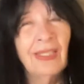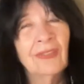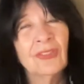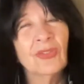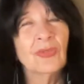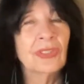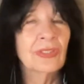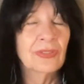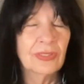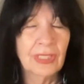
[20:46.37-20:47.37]
how in the
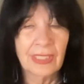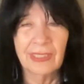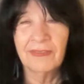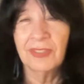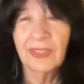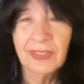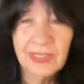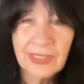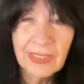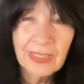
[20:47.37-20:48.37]
world can I fit all
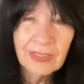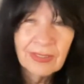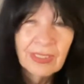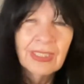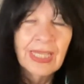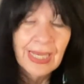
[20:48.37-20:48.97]
this together?